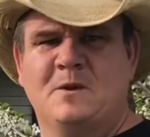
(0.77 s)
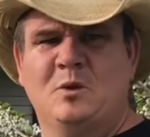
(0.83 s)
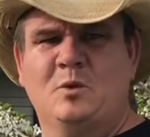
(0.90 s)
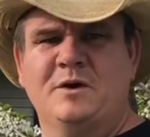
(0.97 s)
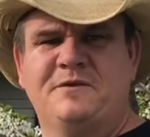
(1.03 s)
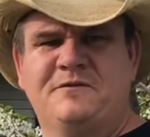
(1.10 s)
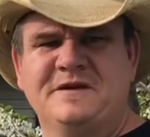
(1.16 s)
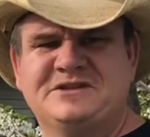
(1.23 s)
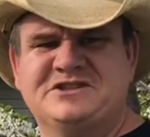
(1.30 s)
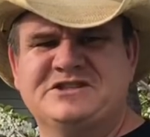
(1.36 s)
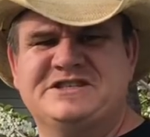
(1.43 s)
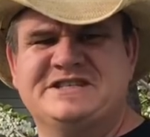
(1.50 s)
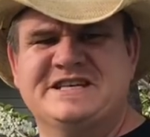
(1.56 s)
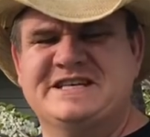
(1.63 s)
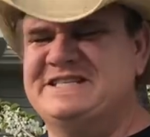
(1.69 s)
With
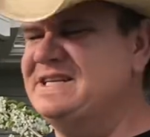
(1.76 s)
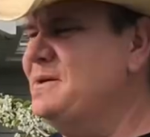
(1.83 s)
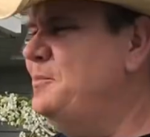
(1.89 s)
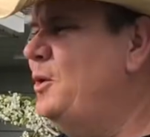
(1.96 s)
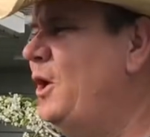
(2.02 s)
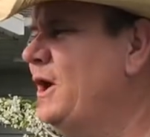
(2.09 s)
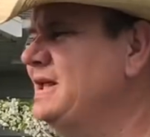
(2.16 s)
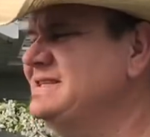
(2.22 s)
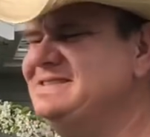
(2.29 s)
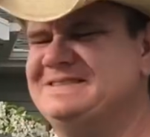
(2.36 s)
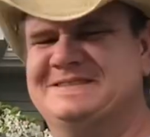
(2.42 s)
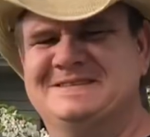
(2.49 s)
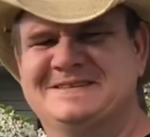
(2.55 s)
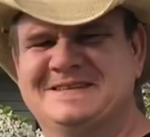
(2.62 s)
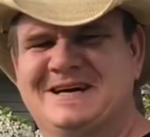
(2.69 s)
fishing season upon
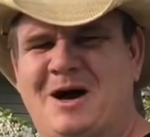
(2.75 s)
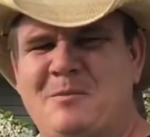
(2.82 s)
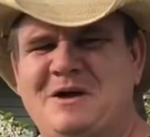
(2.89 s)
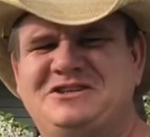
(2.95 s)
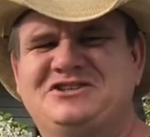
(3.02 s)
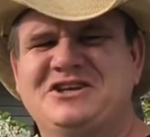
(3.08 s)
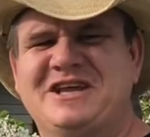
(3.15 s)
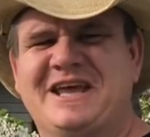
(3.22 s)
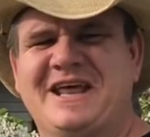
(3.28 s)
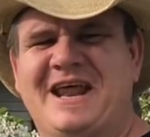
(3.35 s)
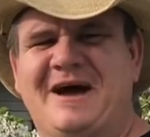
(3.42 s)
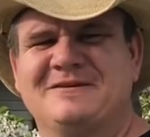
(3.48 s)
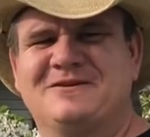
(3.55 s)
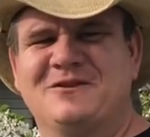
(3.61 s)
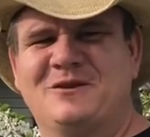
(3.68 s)
us, I'm itching to get
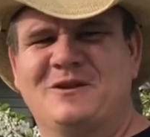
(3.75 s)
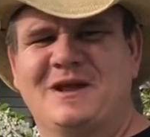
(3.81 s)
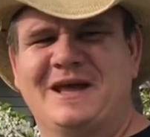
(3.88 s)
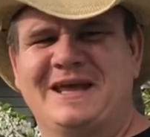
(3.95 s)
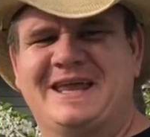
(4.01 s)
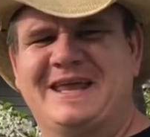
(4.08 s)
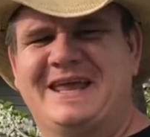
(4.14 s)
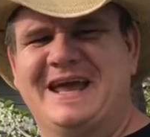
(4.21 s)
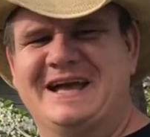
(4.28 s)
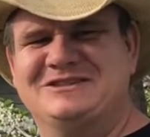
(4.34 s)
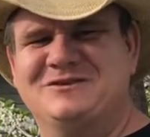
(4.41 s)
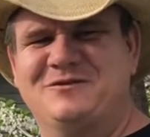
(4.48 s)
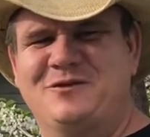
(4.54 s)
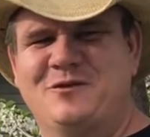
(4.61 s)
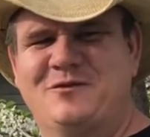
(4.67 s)
out to the lake and
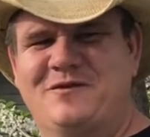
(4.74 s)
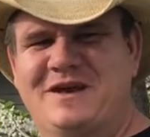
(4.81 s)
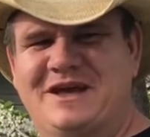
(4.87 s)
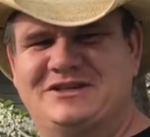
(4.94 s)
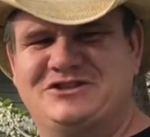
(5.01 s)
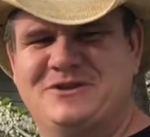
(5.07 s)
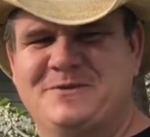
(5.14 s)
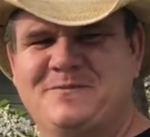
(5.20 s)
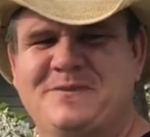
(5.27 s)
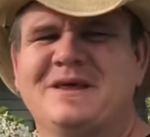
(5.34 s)
catch a few fish.